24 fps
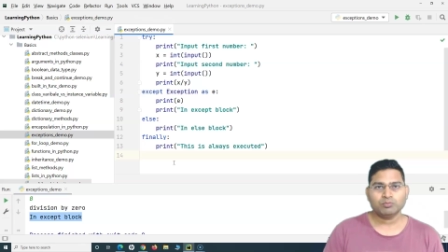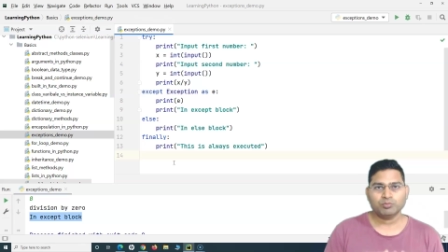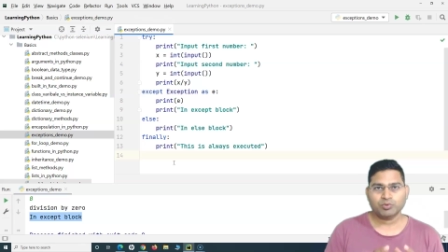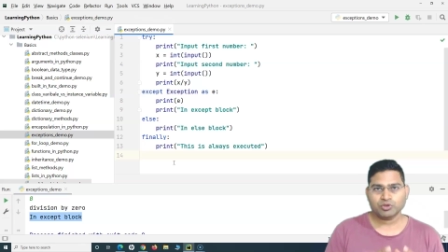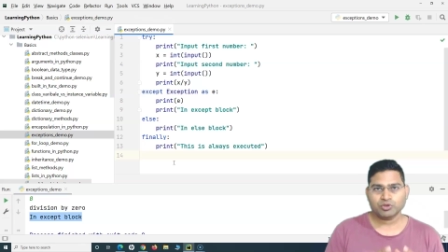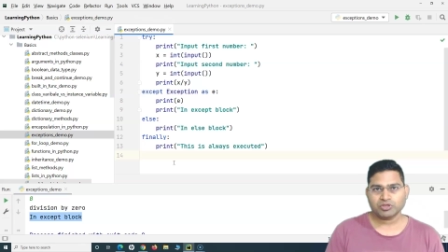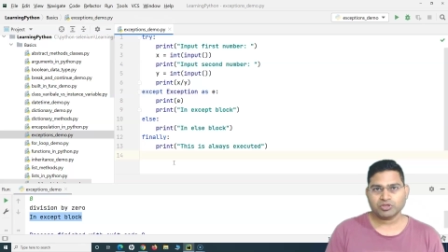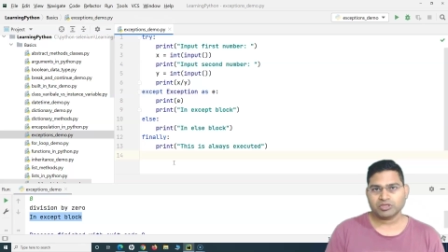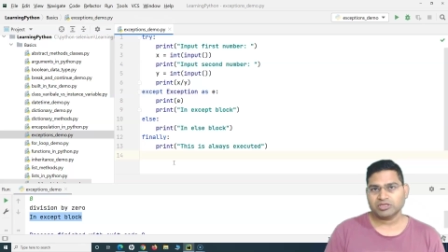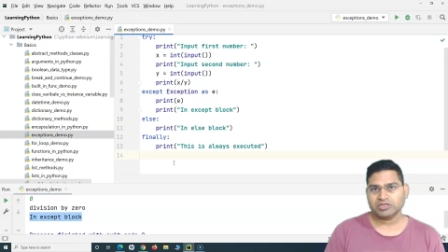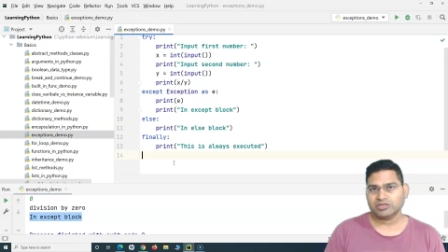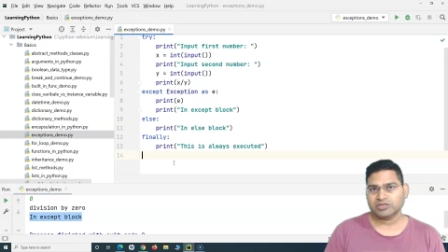
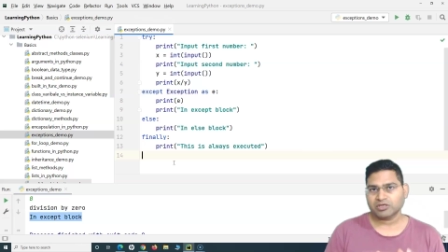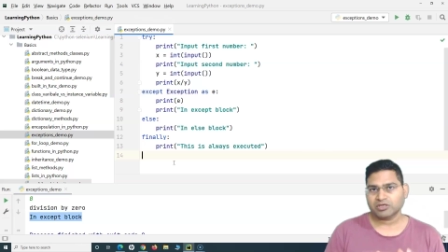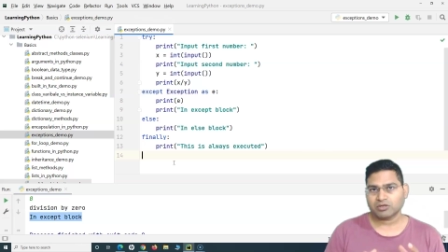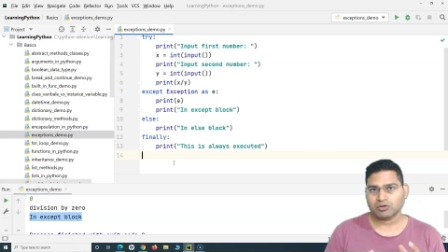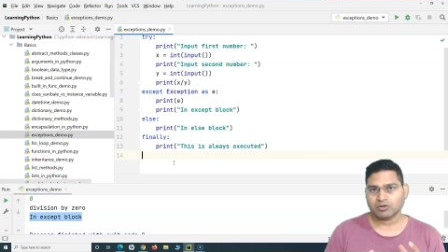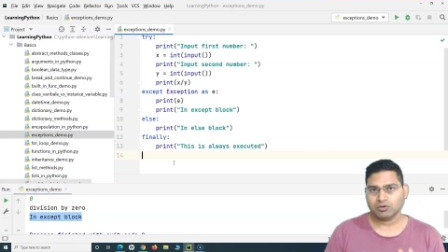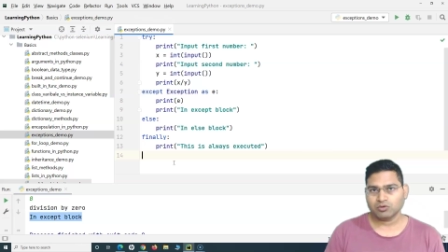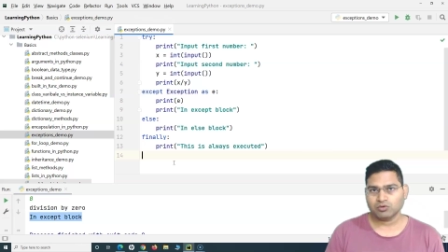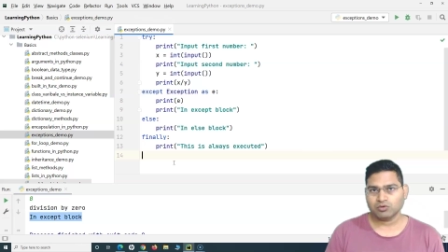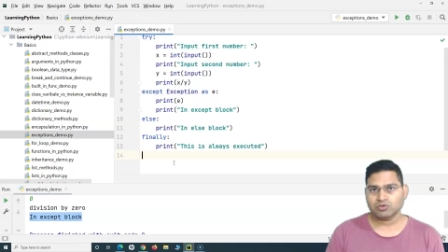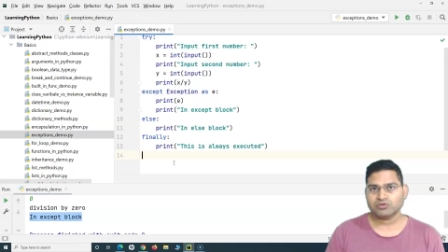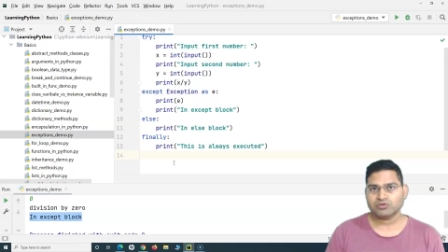put the
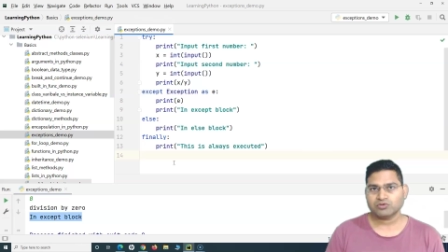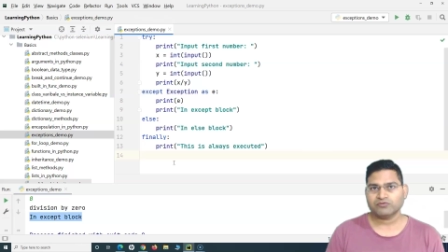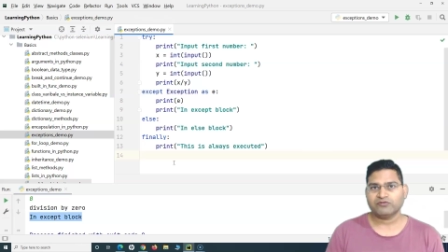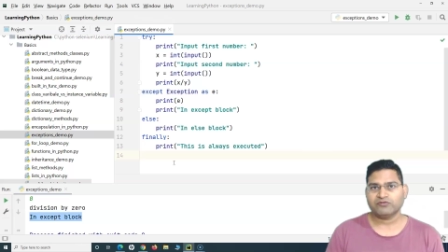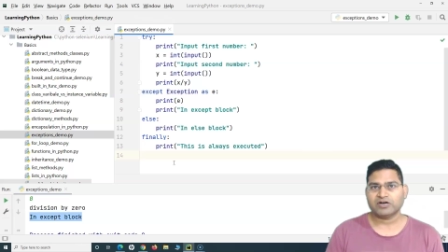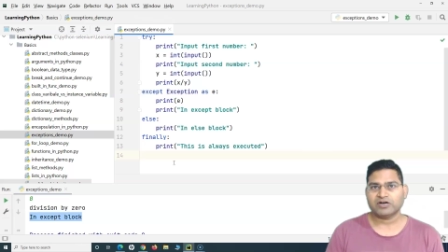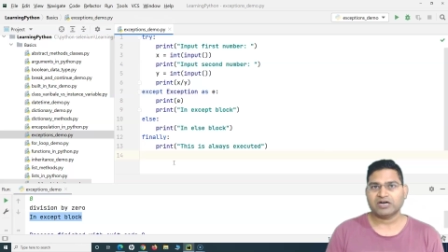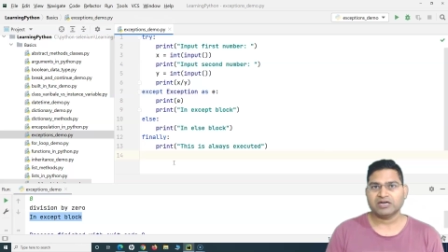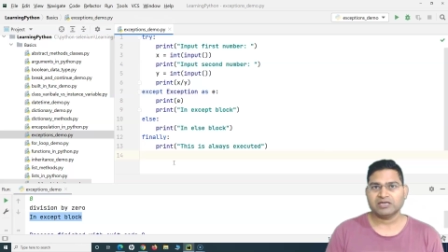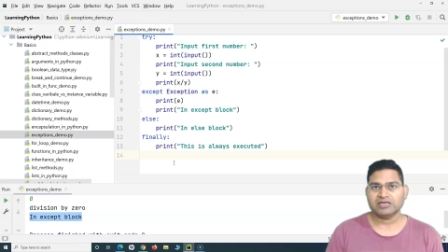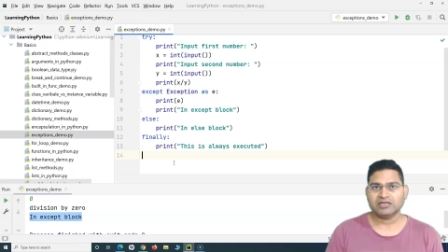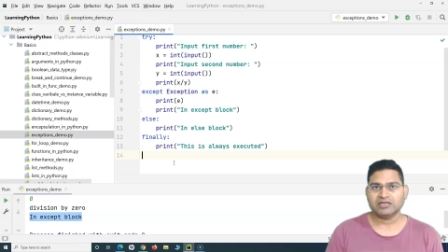close
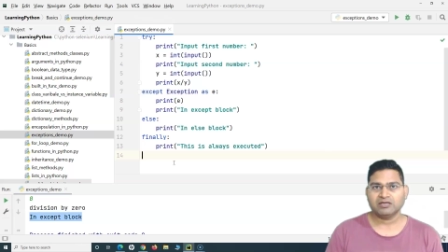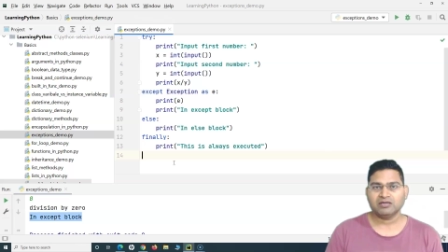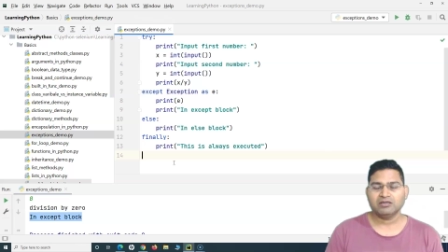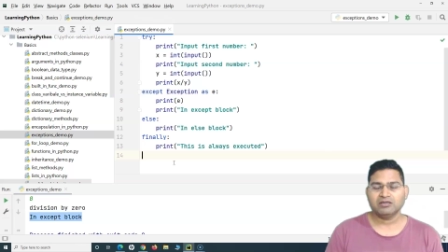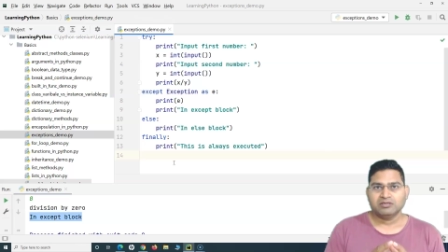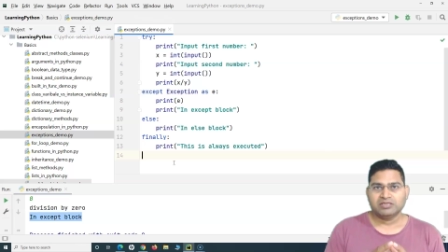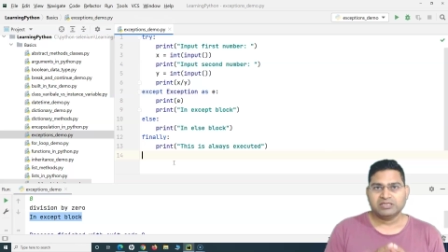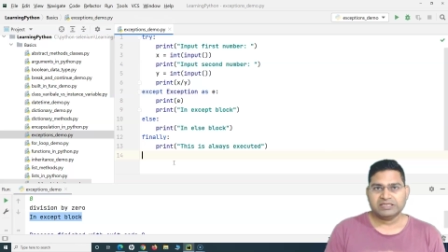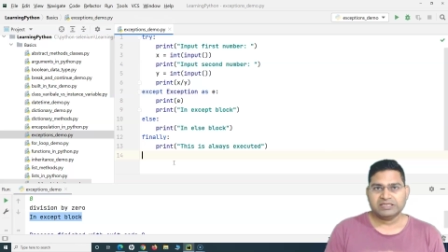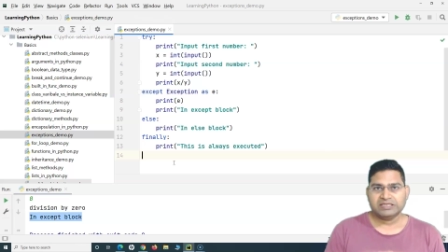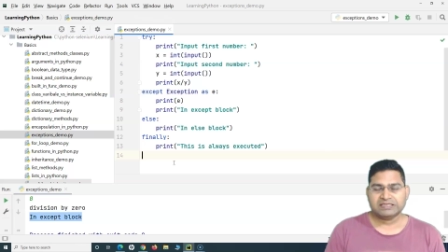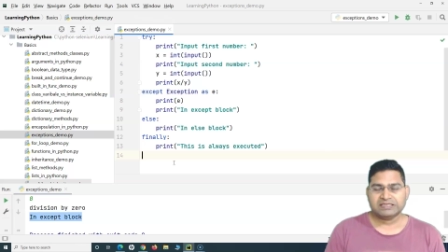file
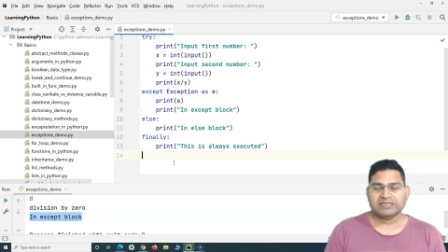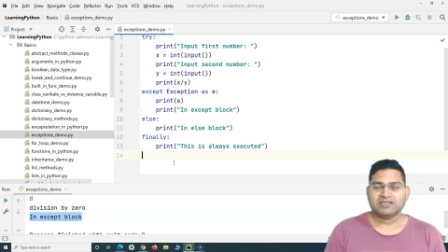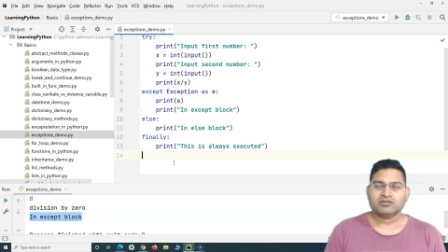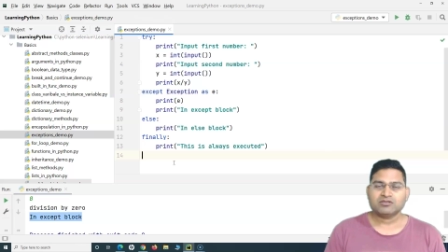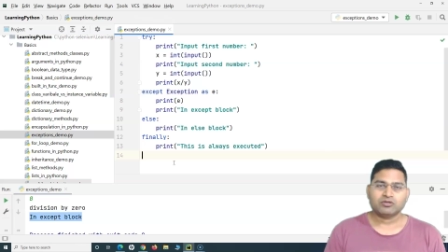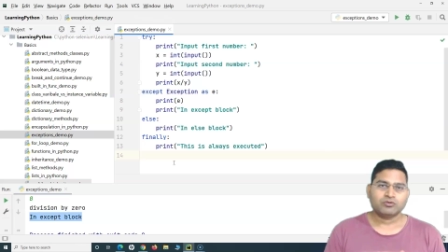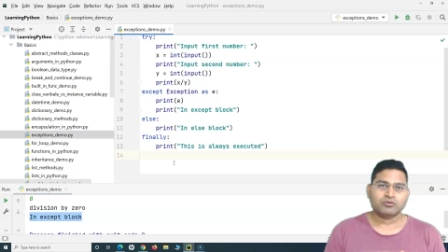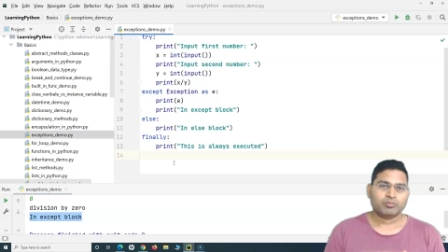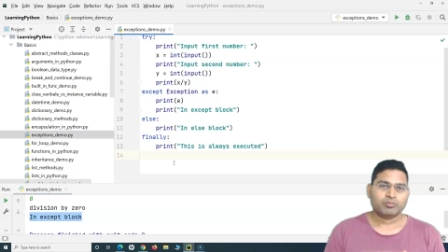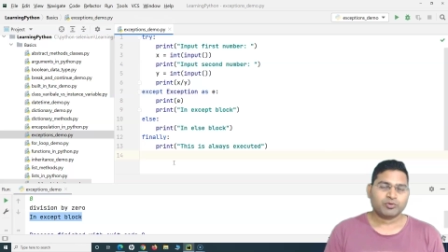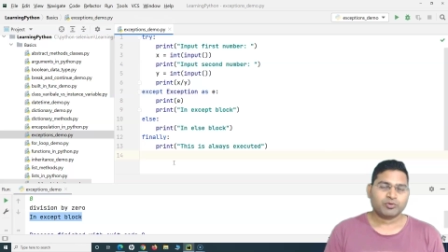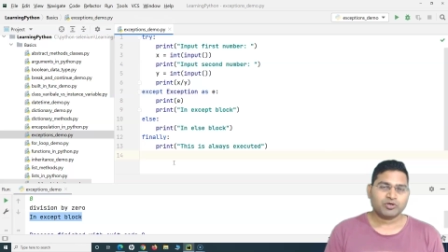details
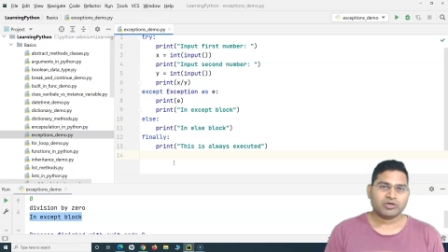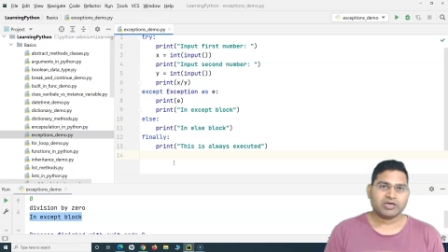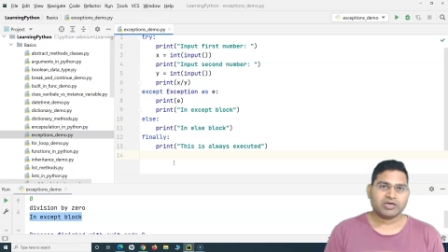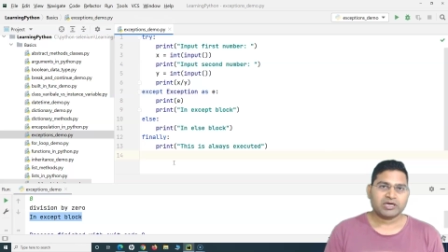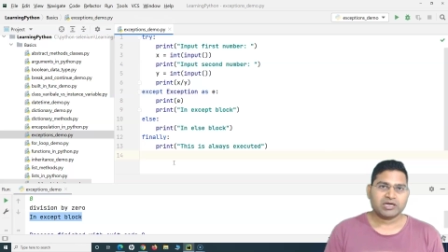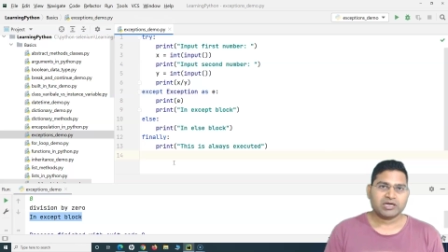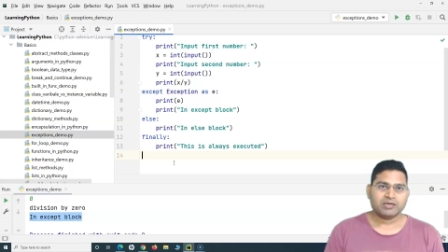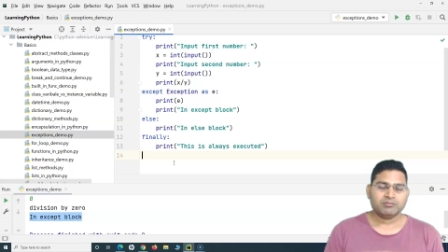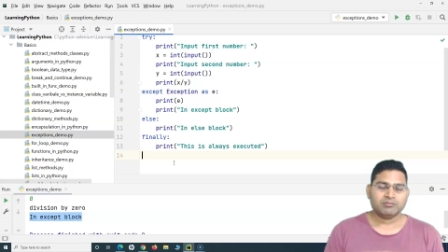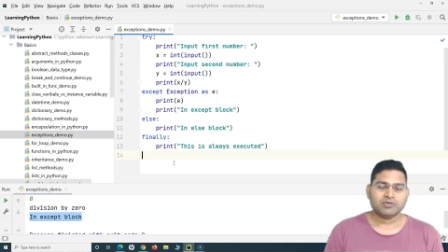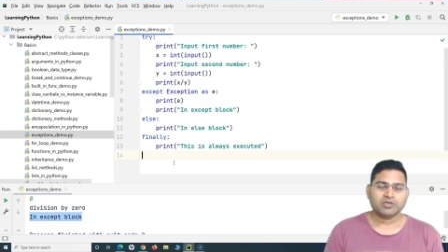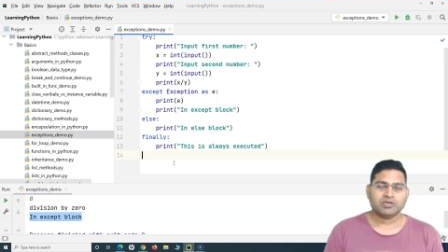of the
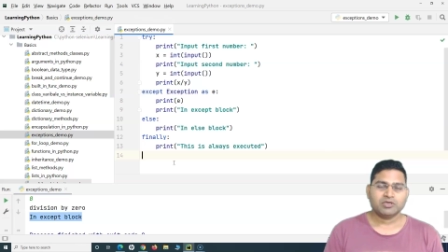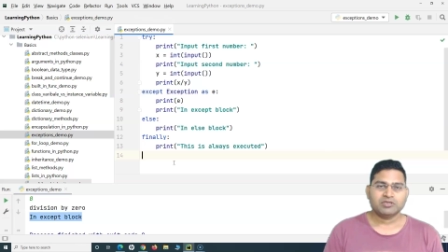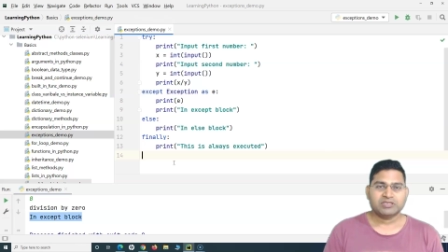program uh,